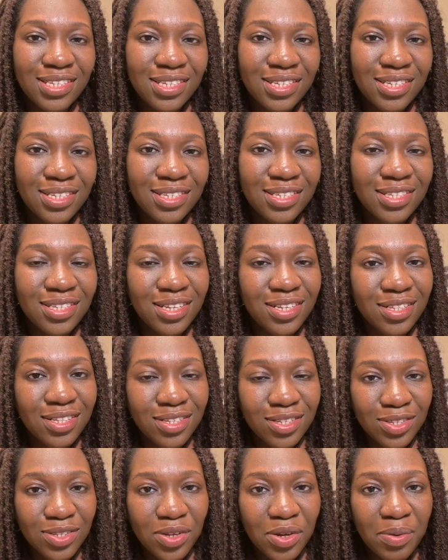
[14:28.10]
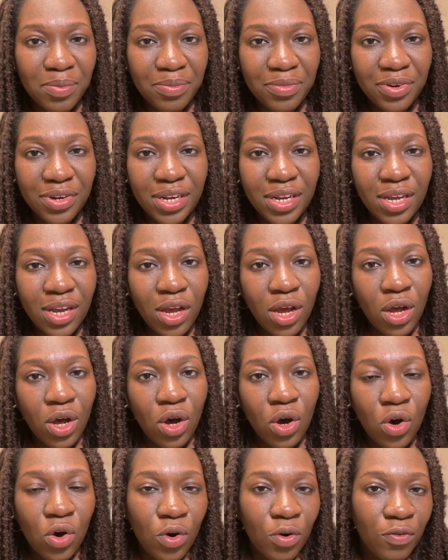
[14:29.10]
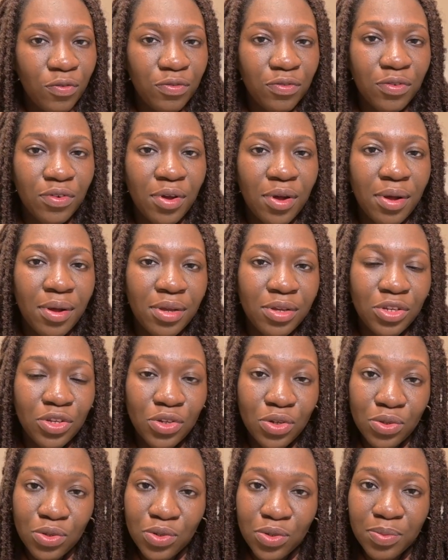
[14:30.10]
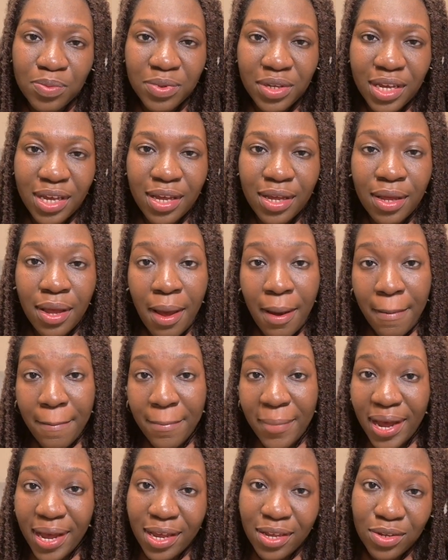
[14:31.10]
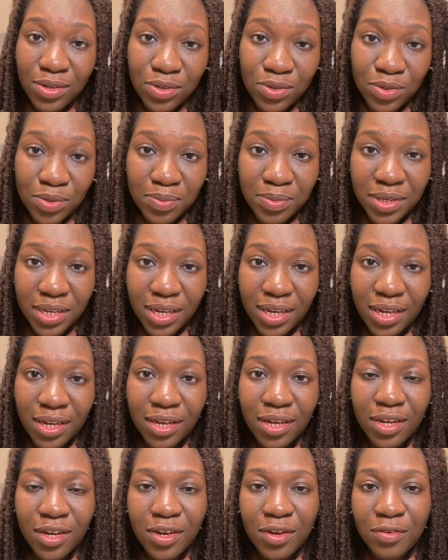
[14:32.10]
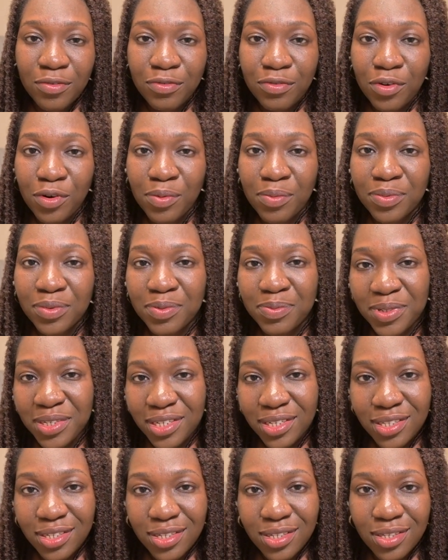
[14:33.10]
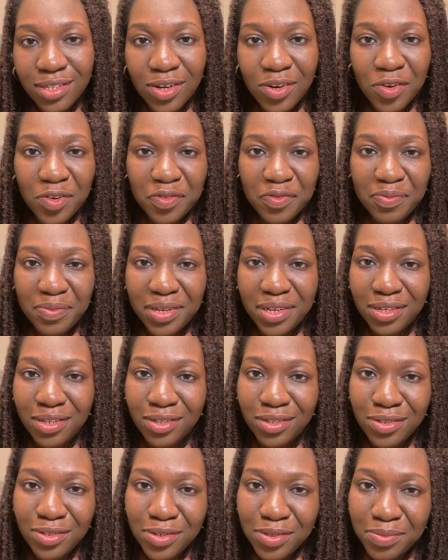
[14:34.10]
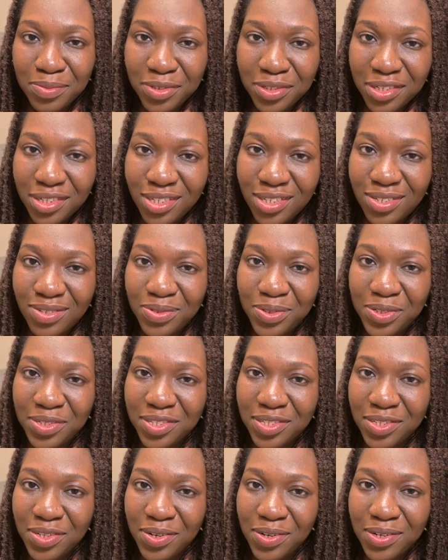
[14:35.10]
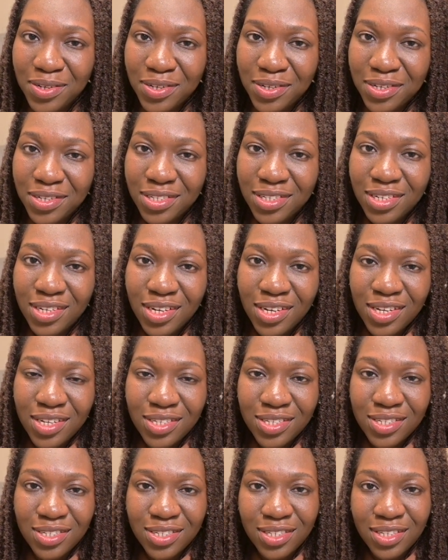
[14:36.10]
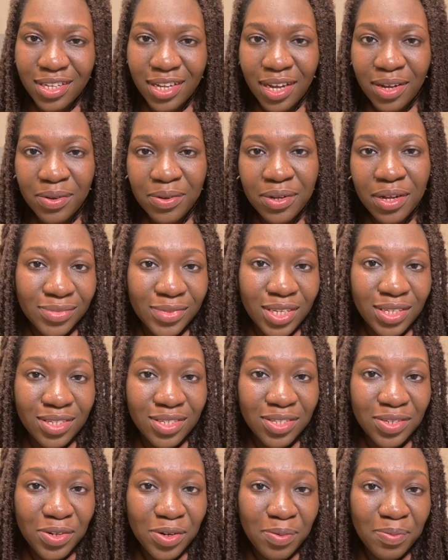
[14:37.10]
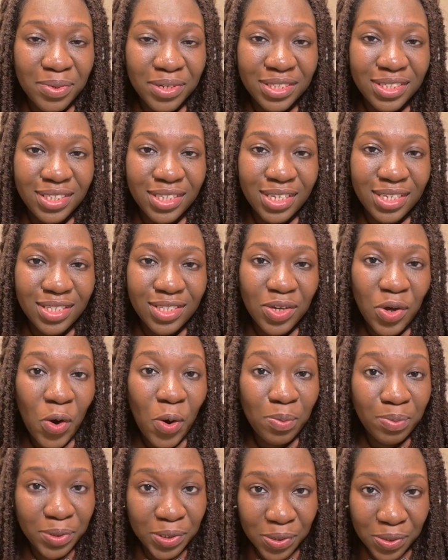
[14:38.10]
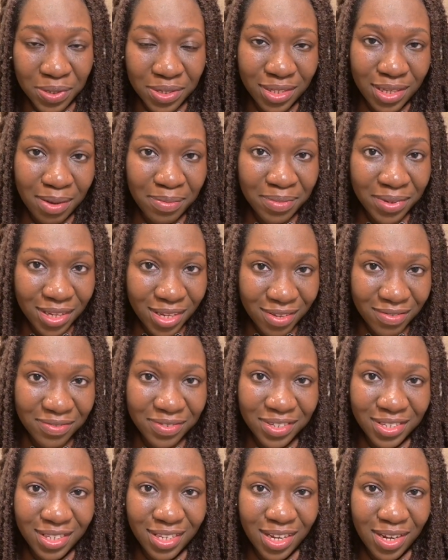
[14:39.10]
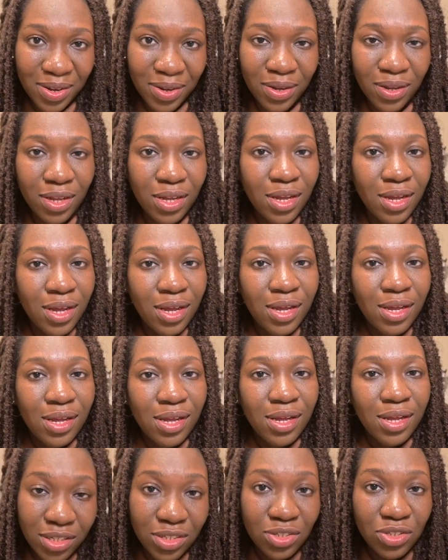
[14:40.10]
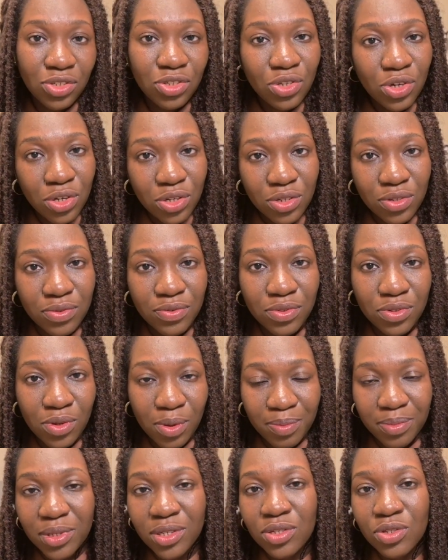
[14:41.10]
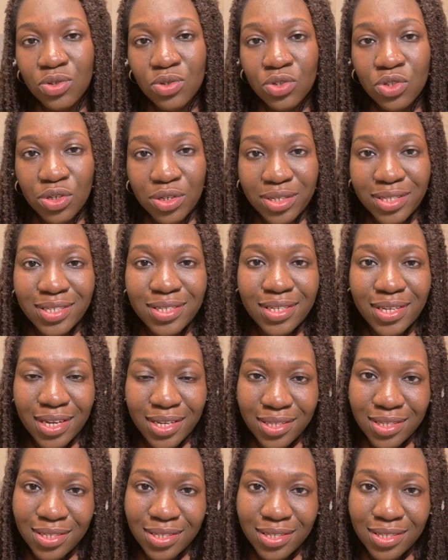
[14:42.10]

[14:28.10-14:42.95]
is the summary of YouTube gear, my YouTube gear from the beginning of my YouTube journey, which was in August, to now. 0 budget options I'm giving now is just something to just get